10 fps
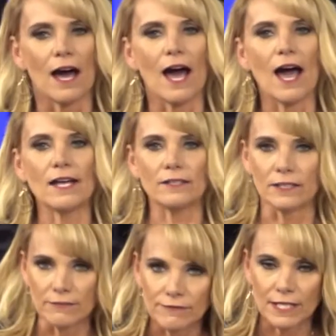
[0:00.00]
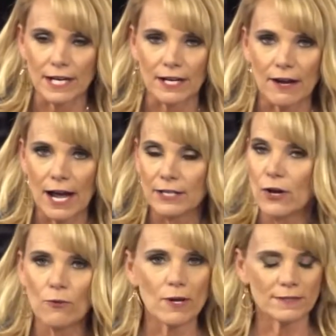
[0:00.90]
I lived there. I
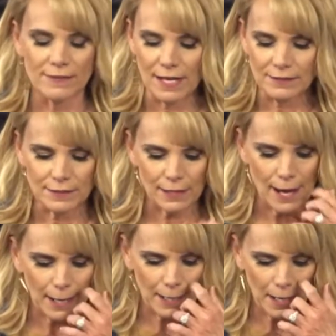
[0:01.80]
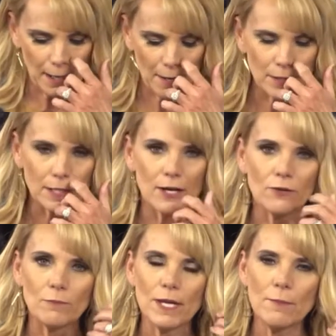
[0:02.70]
know what that's like. You
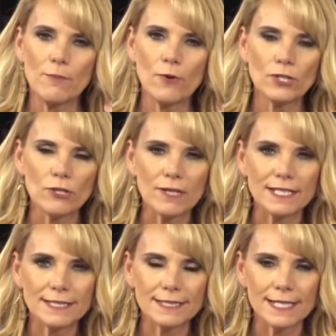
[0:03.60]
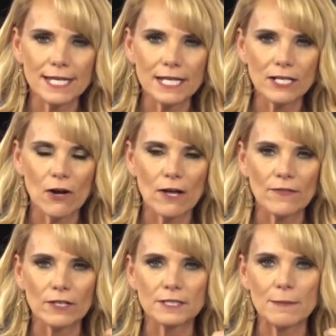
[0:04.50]
know, people, you can see it on
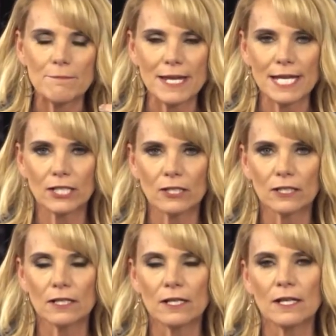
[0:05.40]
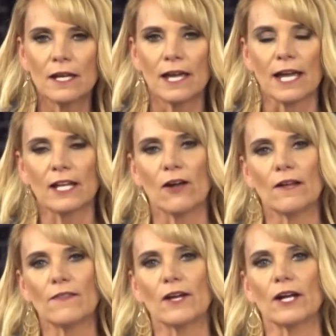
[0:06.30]
their demeanor and
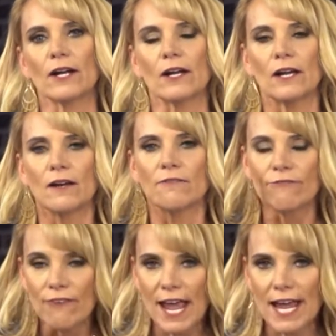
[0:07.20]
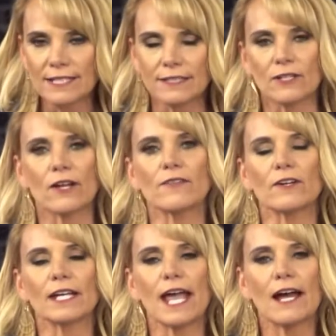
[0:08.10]
on their face and on their
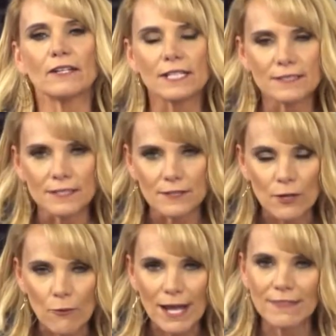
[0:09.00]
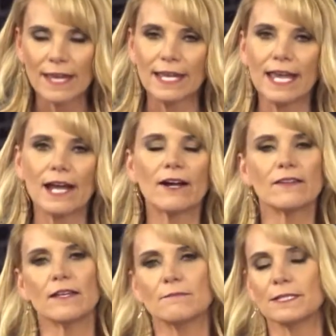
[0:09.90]
countenance and the way they carry
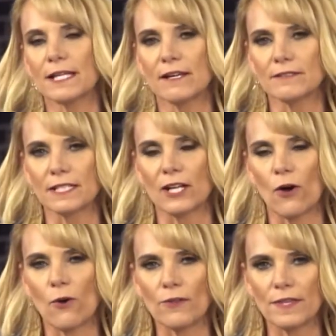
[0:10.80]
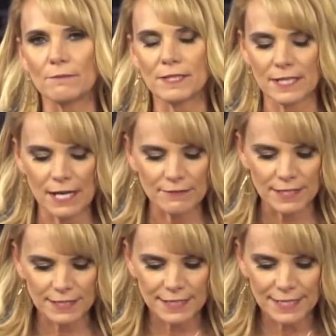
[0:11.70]
themselves and hold themselves.
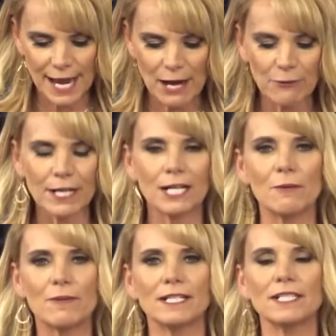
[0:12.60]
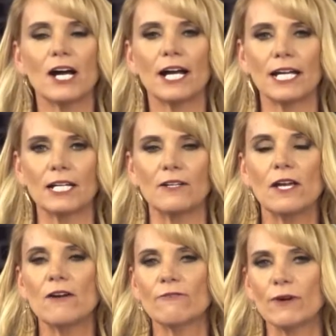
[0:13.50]
And today we're going to be talking
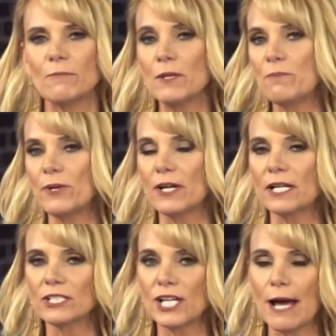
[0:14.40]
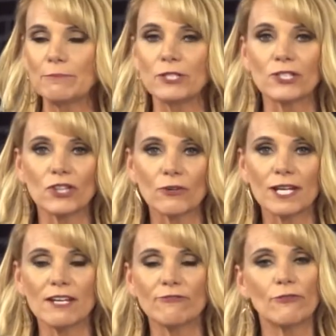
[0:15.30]
from the book, chapters
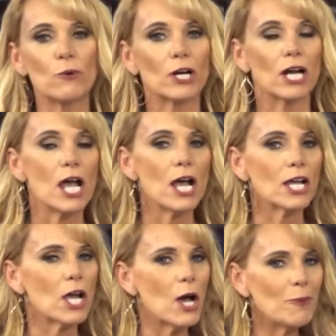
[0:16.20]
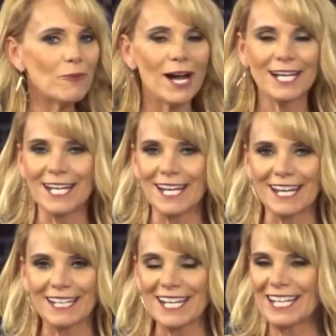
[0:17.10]
three and four. Come right
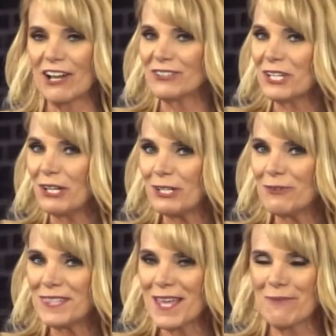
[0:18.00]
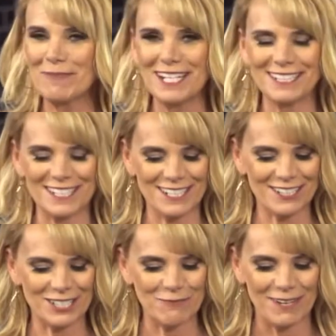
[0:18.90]
in, and I'll tell you what that means in
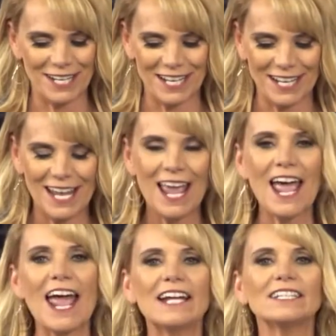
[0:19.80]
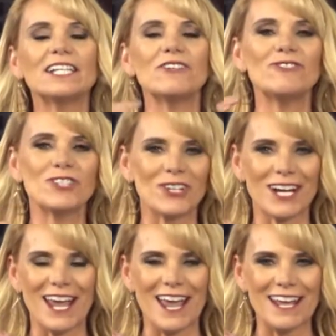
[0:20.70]
just a minute, and lift your
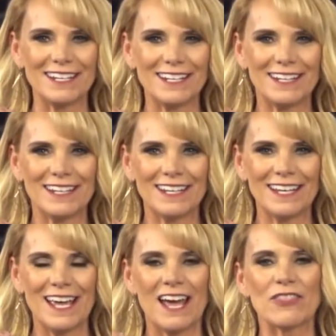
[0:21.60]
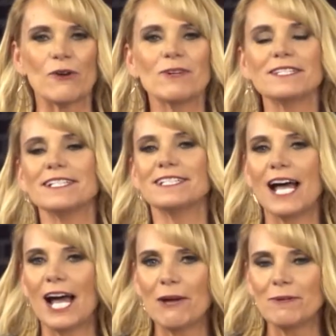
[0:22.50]
head. There was a
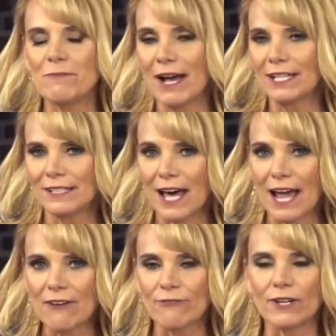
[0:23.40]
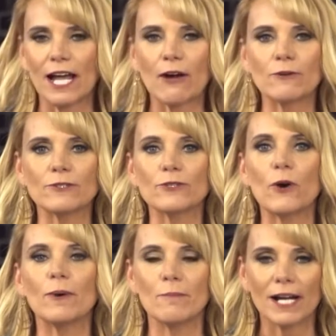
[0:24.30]
time in my life when I was
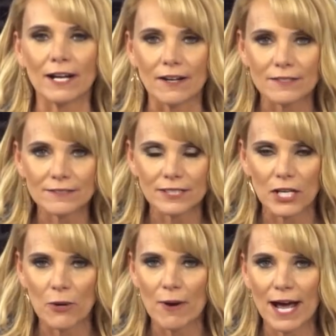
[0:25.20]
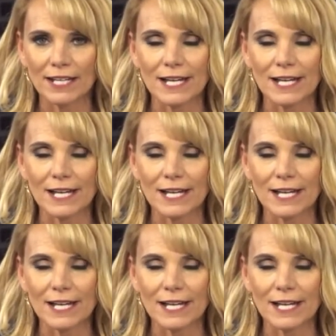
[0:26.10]
so embarrassed to go out.